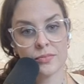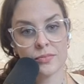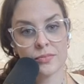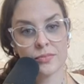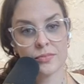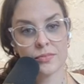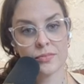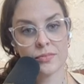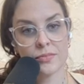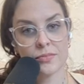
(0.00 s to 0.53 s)

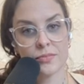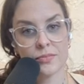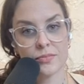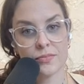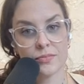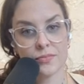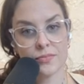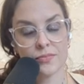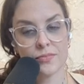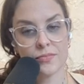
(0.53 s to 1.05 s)

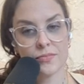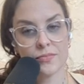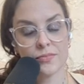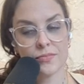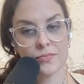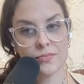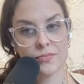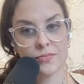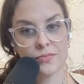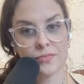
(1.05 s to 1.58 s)

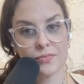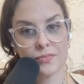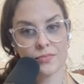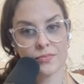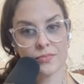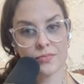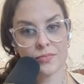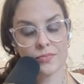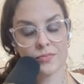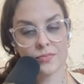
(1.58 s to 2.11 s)

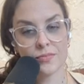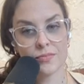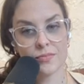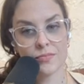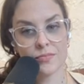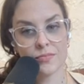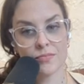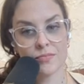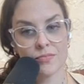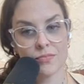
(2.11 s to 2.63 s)

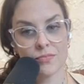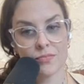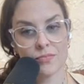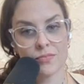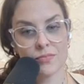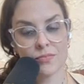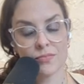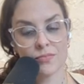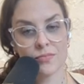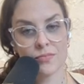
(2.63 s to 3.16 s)

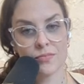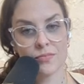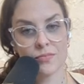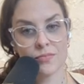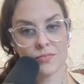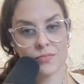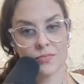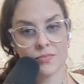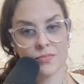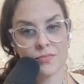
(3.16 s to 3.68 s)

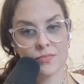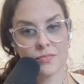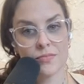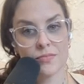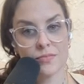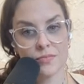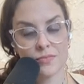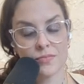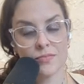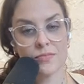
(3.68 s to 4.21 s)

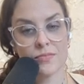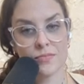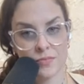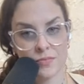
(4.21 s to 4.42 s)
(not speaking)